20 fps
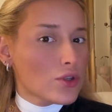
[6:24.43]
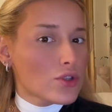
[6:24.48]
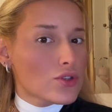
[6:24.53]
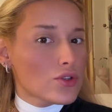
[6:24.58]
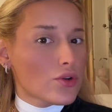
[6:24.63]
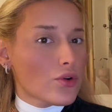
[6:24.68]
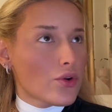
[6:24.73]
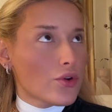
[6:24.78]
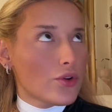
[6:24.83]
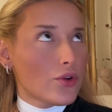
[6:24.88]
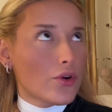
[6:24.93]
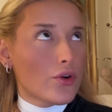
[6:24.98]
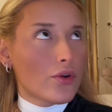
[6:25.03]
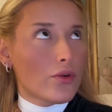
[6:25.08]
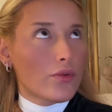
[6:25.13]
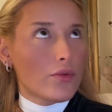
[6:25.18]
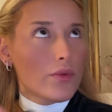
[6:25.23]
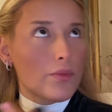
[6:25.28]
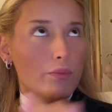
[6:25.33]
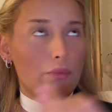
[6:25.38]
so your
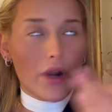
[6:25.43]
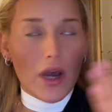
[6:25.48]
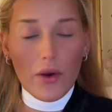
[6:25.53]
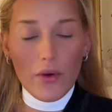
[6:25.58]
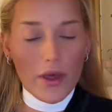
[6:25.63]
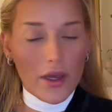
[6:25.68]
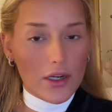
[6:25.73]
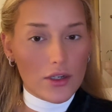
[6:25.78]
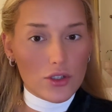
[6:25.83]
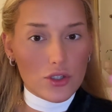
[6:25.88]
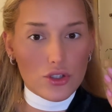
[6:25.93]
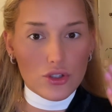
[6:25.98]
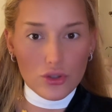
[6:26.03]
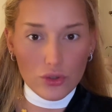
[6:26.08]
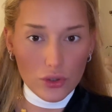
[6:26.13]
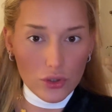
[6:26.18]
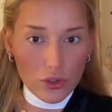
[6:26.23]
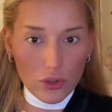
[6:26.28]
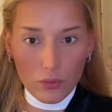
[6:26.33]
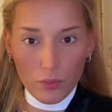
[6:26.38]
brow hairs
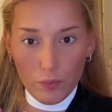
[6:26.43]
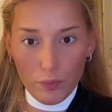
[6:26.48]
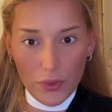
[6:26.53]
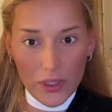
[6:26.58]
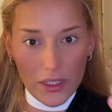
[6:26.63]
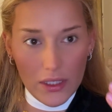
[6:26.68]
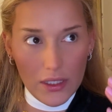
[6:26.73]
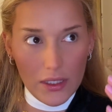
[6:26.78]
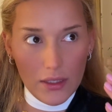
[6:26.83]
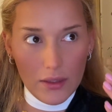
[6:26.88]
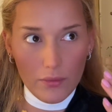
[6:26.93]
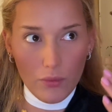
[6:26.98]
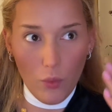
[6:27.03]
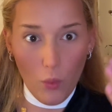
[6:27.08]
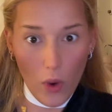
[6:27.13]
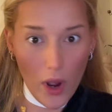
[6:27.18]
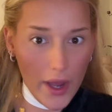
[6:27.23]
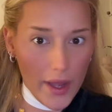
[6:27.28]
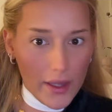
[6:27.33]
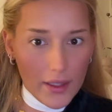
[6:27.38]
should be
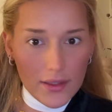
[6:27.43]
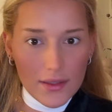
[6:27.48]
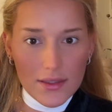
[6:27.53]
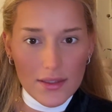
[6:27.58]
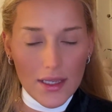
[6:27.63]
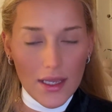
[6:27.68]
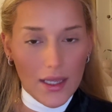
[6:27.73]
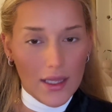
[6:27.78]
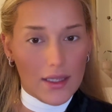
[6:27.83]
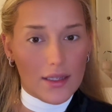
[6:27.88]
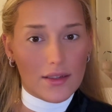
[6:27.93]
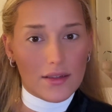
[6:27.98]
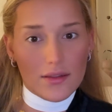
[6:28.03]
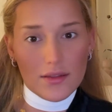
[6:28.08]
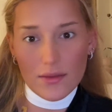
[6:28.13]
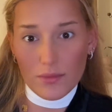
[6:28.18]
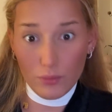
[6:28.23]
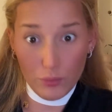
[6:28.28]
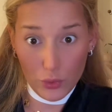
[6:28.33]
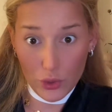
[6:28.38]
wild and
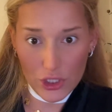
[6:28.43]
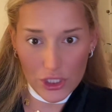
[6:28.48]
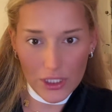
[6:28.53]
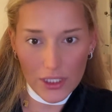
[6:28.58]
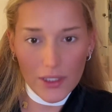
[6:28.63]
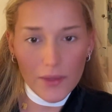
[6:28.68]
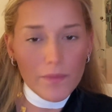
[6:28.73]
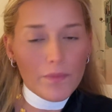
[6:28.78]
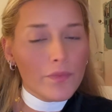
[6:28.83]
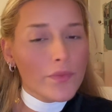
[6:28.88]
bushy.